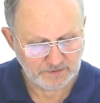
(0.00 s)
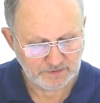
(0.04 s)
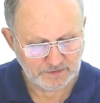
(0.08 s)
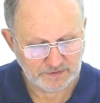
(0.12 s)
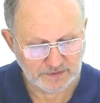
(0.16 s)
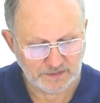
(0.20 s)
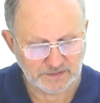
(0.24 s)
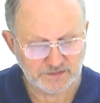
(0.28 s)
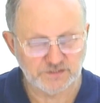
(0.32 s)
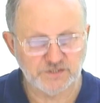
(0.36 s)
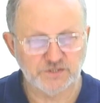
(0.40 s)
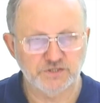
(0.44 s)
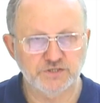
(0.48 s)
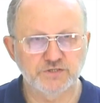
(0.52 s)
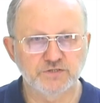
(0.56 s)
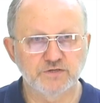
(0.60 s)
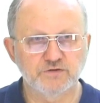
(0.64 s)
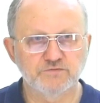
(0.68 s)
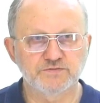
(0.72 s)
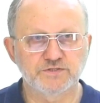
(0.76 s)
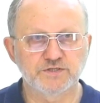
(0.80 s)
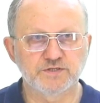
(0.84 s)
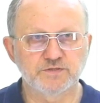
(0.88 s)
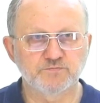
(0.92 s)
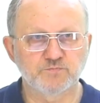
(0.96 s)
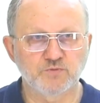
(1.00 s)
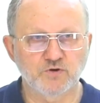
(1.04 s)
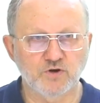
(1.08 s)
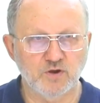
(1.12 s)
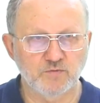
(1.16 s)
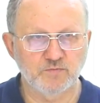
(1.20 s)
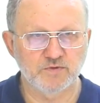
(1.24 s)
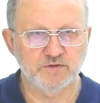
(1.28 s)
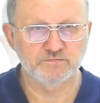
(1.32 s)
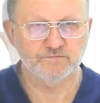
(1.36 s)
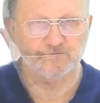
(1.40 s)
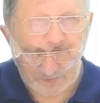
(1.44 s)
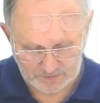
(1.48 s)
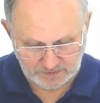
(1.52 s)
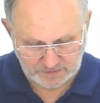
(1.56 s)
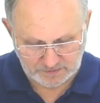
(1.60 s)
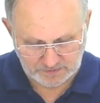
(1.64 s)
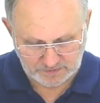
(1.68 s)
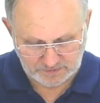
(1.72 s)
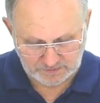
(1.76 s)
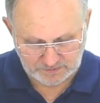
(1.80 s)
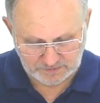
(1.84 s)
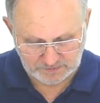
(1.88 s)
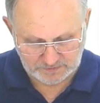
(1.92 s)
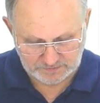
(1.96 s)
condition of this problem.
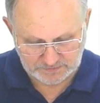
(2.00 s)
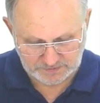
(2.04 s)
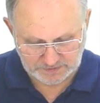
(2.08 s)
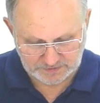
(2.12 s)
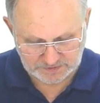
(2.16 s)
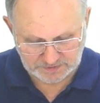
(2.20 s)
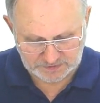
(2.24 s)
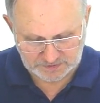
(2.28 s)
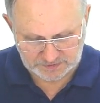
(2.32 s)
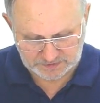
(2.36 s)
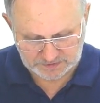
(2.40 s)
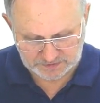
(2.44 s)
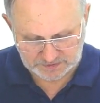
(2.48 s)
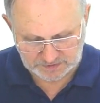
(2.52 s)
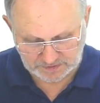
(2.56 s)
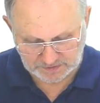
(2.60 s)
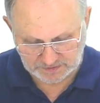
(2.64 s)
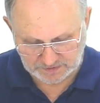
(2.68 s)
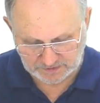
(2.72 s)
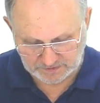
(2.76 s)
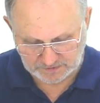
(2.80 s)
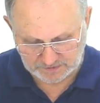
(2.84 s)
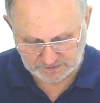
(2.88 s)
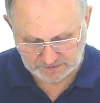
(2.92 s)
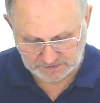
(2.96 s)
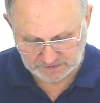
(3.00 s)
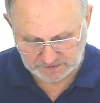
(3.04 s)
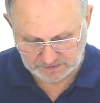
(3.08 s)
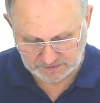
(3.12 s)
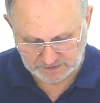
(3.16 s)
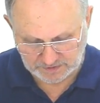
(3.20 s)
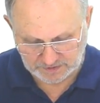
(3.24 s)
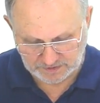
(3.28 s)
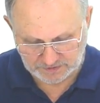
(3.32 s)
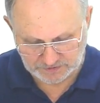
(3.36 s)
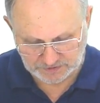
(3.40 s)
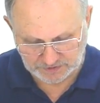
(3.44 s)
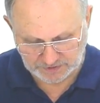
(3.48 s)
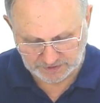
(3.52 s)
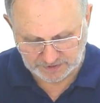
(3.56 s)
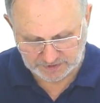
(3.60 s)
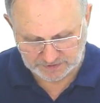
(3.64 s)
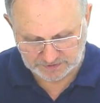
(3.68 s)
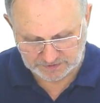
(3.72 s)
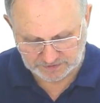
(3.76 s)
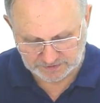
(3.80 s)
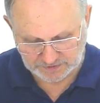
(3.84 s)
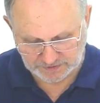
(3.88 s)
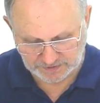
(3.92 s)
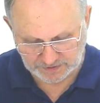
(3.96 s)
This is
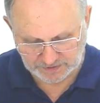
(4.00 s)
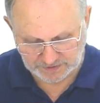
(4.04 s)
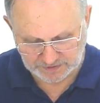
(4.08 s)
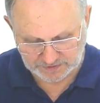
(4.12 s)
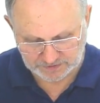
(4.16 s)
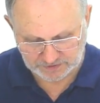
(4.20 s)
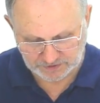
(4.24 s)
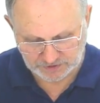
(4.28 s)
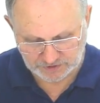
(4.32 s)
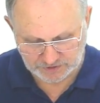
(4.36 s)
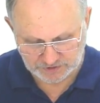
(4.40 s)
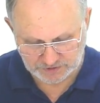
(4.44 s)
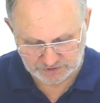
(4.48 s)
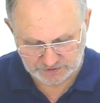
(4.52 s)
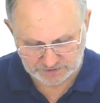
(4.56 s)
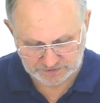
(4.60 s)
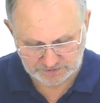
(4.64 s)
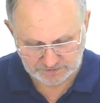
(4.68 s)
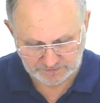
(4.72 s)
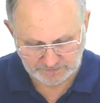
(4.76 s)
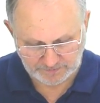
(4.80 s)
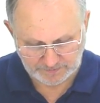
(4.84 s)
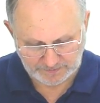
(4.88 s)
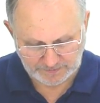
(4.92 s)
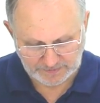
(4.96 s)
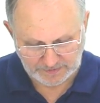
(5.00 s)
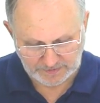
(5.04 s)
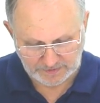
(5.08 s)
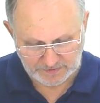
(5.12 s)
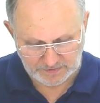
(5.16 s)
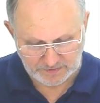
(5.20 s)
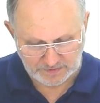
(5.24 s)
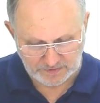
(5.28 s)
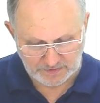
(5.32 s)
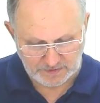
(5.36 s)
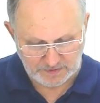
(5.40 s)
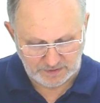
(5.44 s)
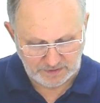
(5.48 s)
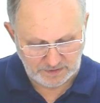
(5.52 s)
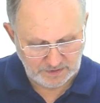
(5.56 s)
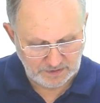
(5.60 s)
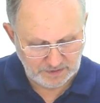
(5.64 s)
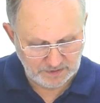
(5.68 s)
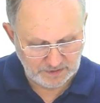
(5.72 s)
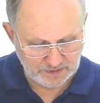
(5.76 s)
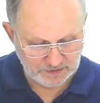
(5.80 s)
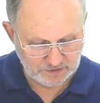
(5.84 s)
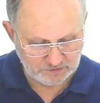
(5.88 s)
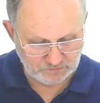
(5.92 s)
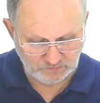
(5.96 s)
indicated again here.
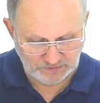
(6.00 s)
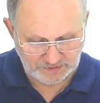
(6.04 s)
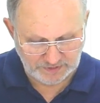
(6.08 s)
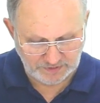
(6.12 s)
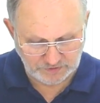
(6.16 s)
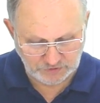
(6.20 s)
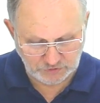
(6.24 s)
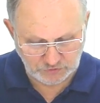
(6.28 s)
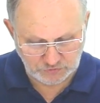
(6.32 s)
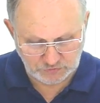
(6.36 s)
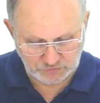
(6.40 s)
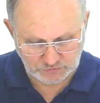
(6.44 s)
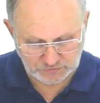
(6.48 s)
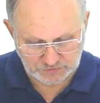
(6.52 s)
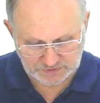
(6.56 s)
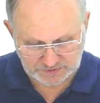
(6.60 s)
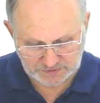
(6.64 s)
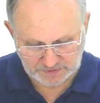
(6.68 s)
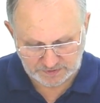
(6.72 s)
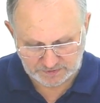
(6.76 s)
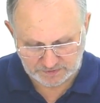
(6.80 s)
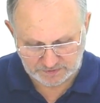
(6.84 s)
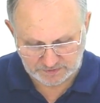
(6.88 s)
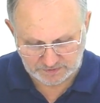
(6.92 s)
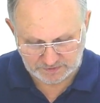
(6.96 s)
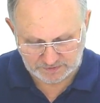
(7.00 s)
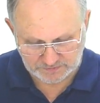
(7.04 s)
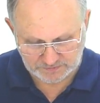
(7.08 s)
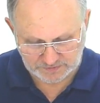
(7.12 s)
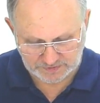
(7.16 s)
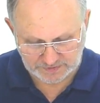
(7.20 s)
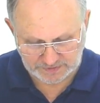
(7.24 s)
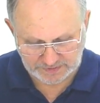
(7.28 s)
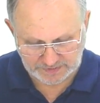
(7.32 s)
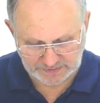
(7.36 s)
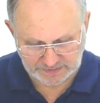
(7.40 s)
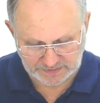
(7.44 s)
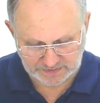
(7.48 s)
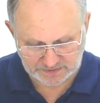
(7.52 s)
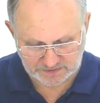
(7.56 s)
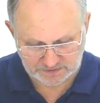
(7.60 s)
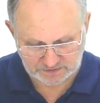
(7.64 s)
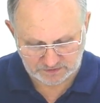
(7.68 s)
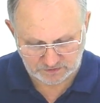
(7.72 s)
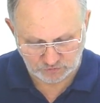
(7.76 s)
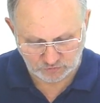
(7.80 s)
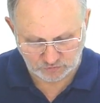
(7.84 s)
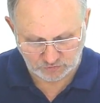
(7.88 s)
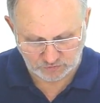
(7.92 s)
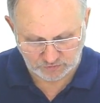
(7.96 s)
And we use the gas
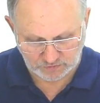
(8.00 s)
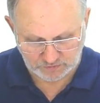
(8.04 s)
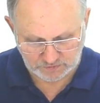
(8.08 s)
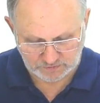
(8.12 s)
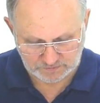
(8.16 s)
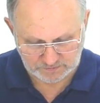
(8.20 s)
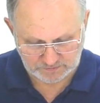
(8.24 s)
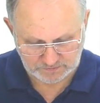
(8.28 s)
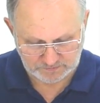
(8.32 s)
law